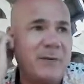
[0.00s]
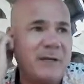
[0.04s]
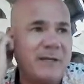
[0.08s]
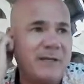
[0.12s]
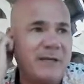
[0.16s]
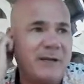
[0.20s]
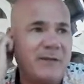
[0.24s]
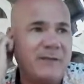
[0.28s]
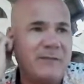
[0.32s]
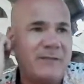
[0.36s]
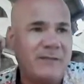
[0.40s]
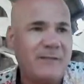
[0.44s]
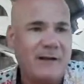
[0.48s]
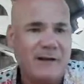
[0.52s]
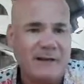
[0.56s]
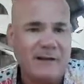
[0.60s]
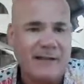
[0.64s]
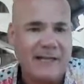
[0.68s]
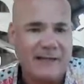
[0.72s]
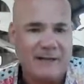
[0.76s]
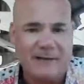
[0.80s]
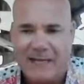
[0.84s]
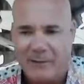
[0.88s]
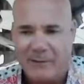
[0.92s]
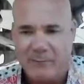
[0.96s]
But, you know, they're
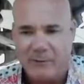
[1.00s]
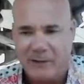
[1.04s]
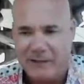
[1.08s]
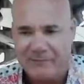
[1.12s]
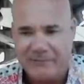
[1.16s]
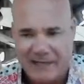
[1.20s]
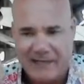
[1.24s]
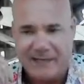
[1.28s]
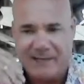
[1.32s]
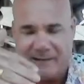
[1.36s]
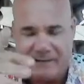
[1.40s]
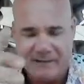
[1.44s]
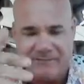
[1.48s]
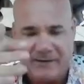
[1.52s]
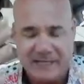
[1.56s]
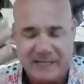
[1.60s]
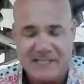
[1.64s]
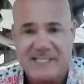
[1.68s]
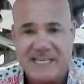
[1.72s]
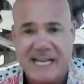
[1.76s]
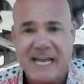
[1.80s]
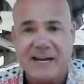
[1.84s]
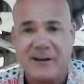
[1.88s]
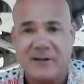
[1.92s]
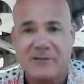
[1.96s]
like, okay, well, if I
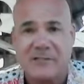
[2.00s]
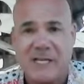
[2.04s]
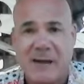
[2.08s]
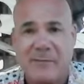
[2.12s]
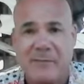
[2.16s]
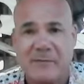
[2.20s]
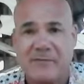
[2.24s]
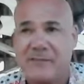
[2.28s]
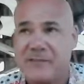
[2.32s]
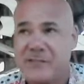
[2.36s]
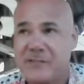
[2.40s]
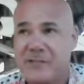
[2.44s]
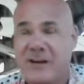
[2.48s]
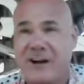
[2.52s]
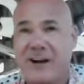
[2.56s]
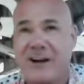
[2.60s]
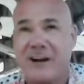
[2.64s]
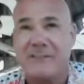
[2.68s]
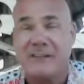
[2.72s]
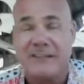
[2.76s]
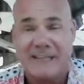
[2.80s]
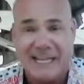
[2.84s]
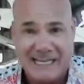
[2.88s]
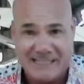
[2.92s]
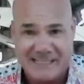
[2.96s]
stand on top of this
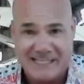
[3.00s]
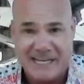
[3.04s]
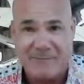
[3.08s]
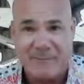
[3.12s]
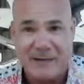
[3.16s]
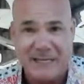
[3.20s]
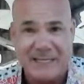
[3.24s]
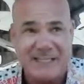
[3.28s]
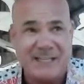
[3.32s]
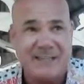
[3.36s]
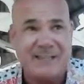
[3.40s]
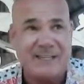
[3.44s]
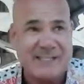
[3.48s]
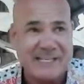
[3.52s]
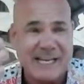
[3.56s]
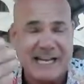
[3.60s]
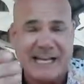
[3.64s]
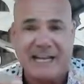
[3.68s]
car, the last time I did this,